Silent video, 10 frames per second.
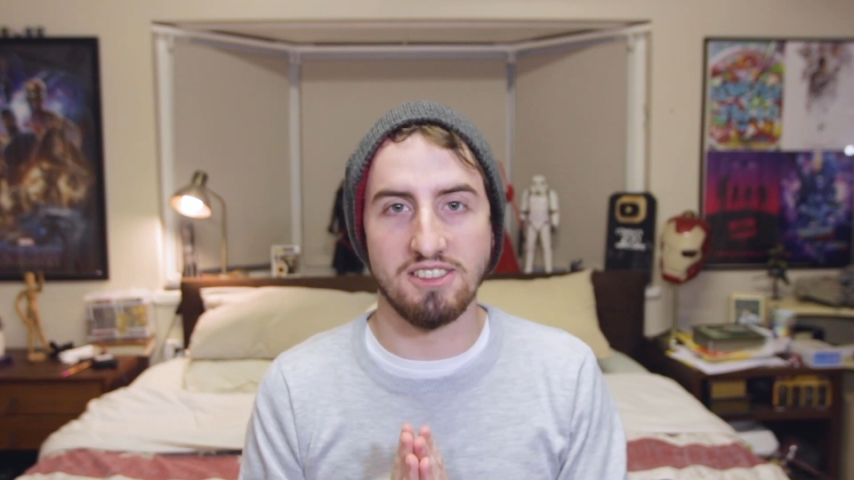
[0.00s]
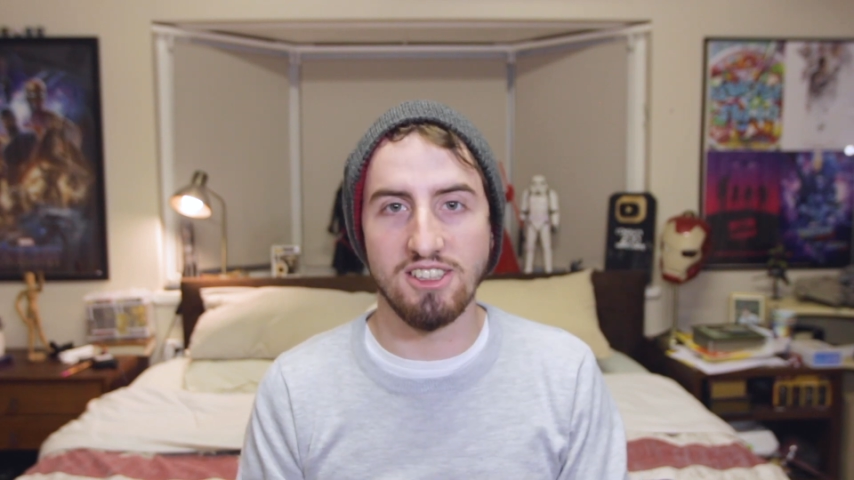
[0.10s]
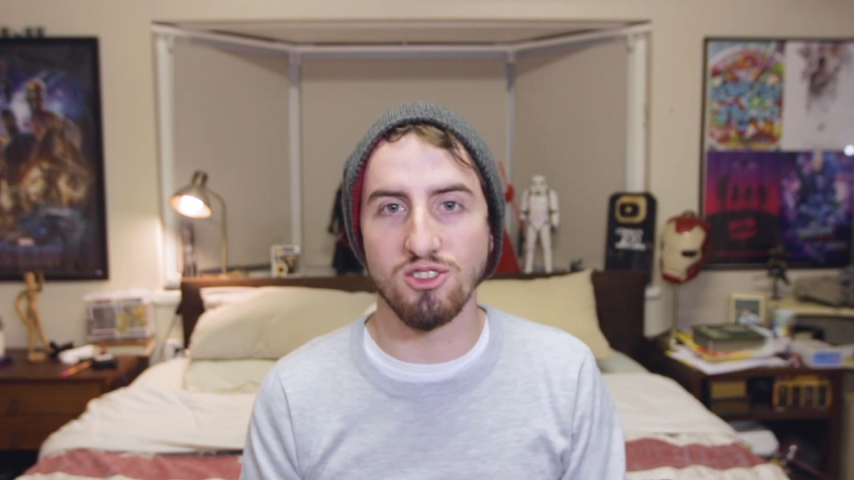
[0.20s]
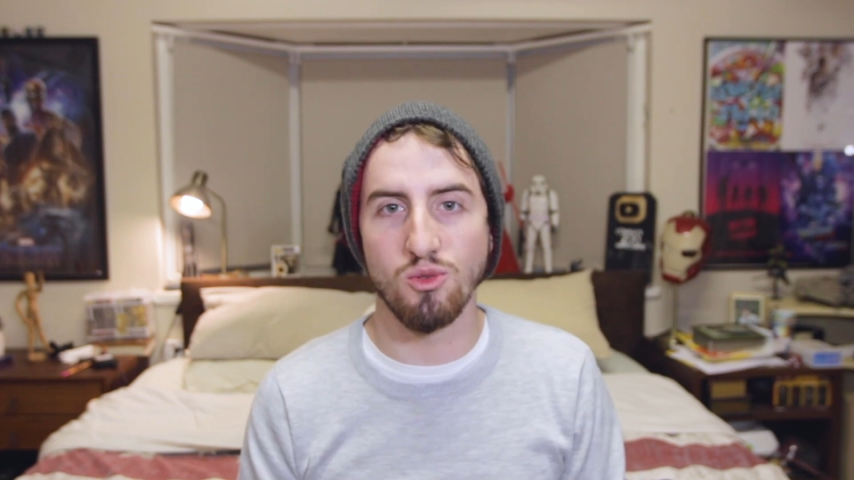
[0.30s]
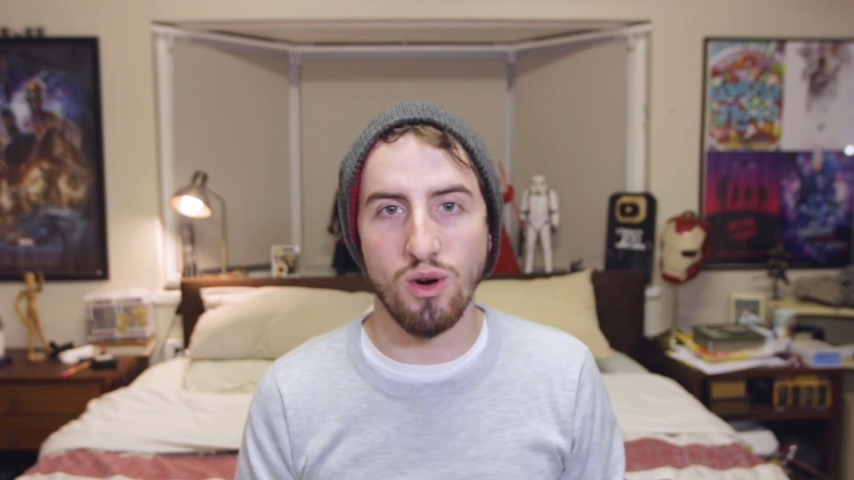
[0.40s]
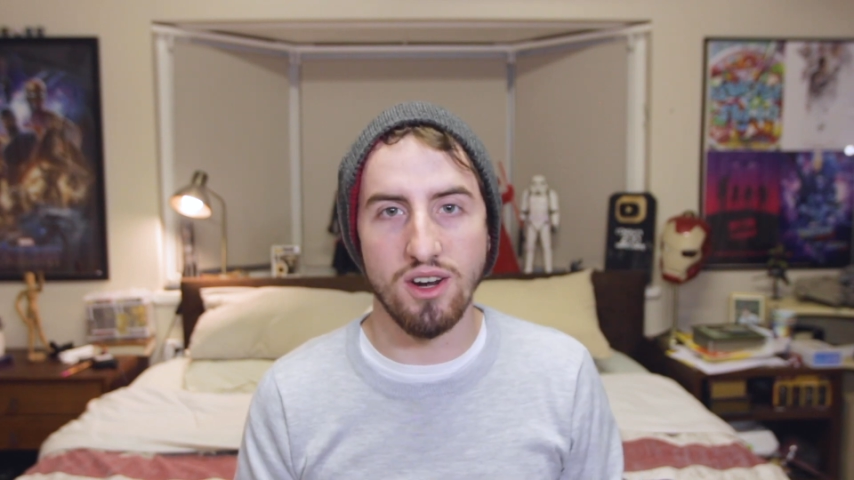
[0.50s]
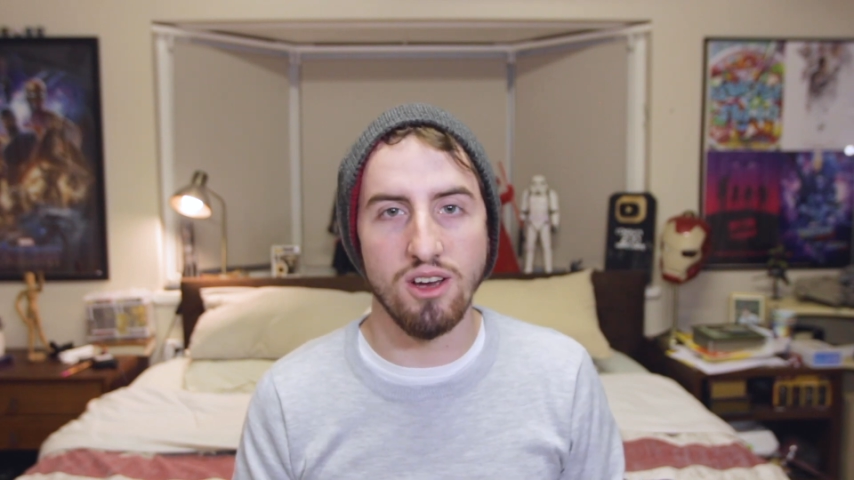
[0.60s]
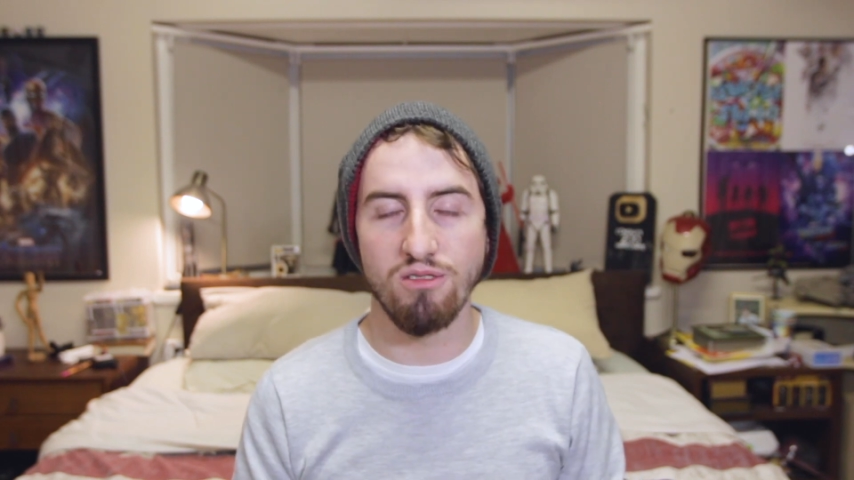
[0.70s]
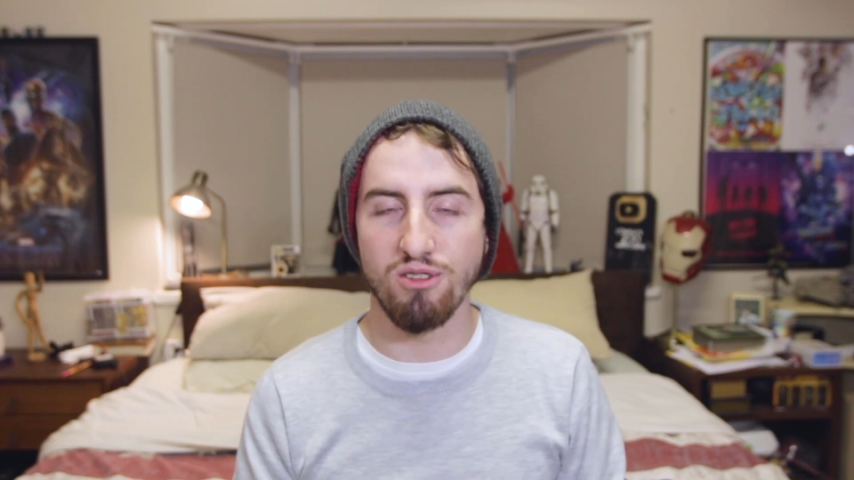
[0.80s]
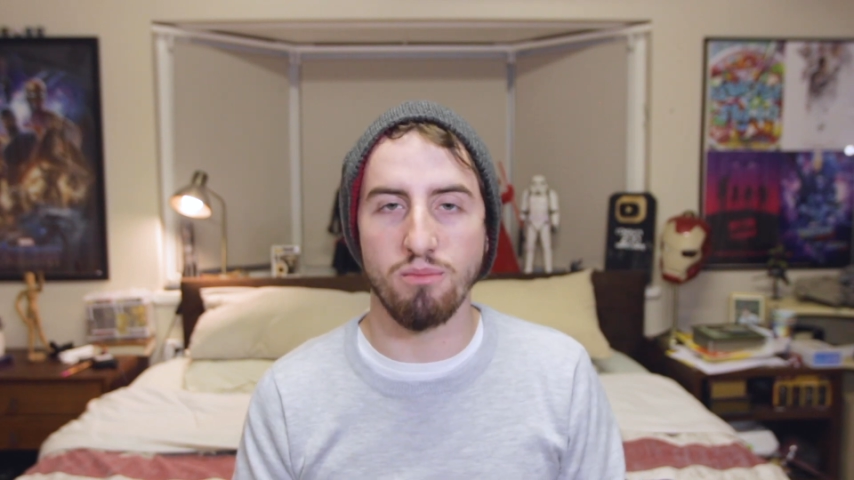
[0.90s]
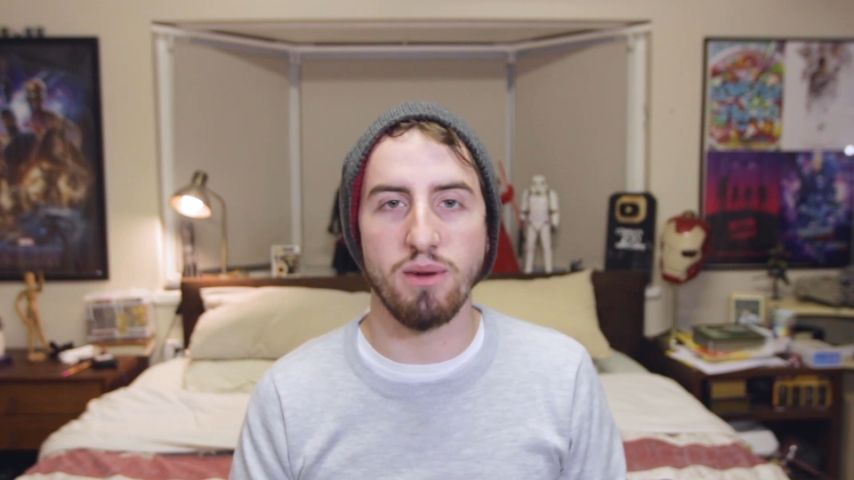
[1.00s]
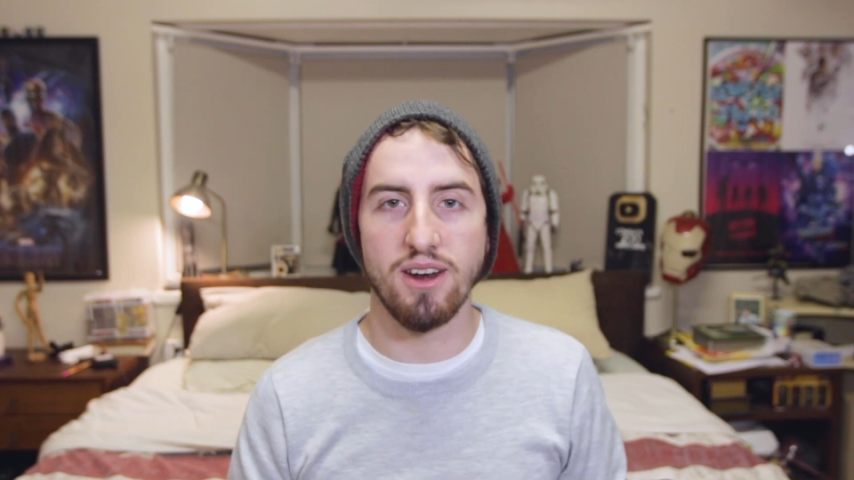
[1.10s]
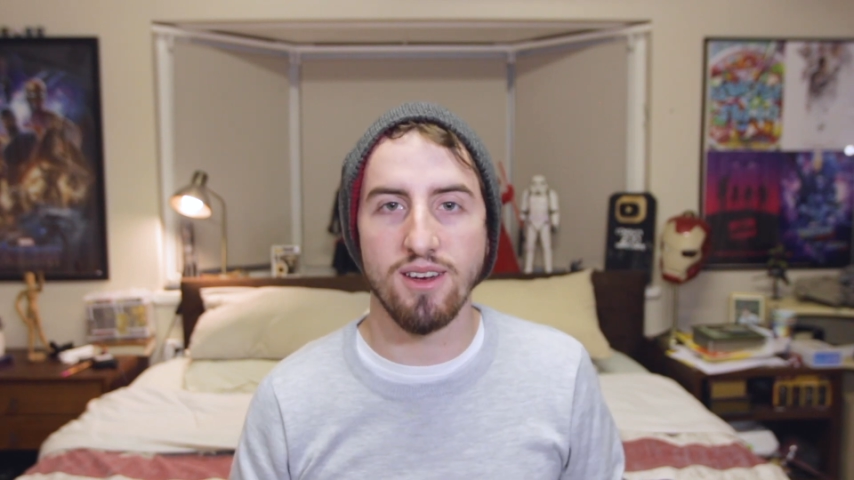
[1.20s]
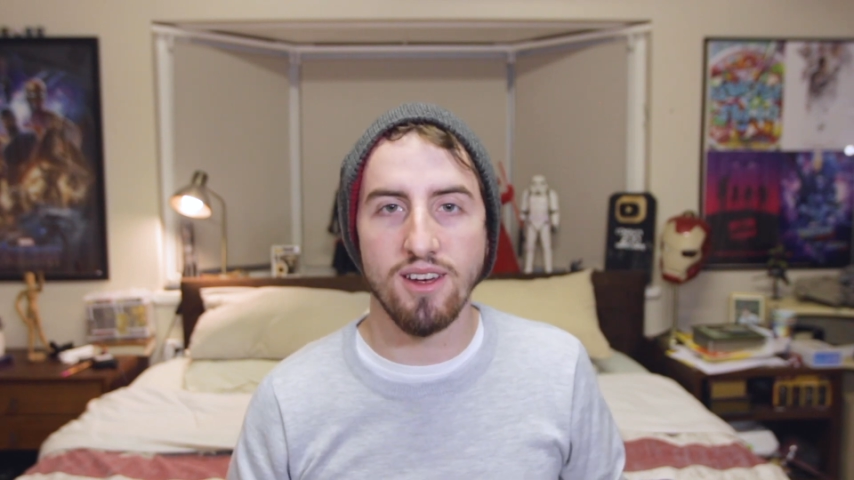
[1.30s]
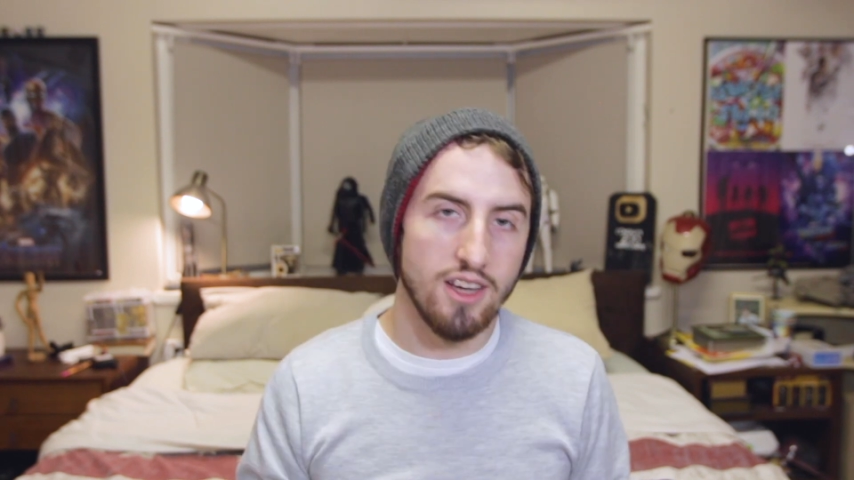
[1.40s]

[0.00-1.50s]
Season 1, if not better.